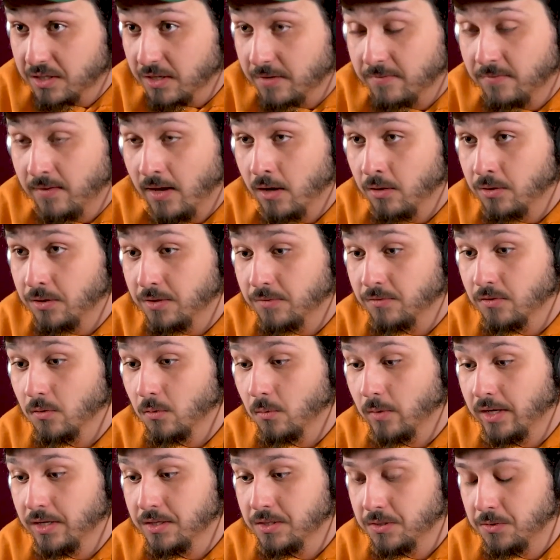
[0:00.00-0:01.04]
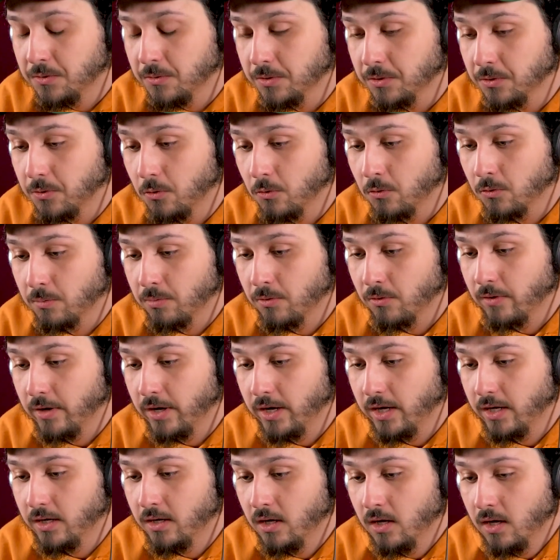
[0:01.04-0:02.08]
They found different ways to
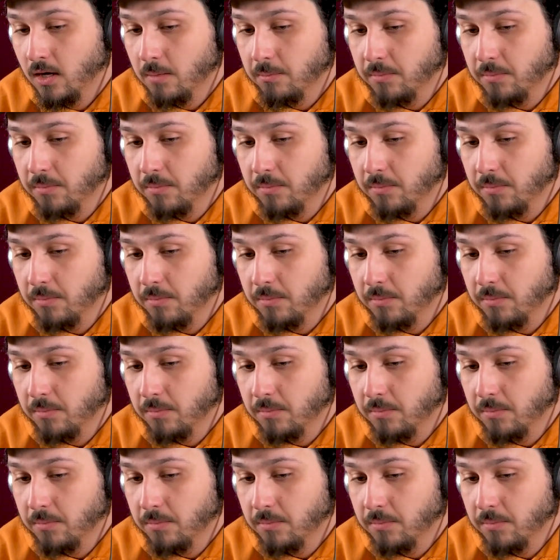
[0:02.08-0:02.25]
incorporate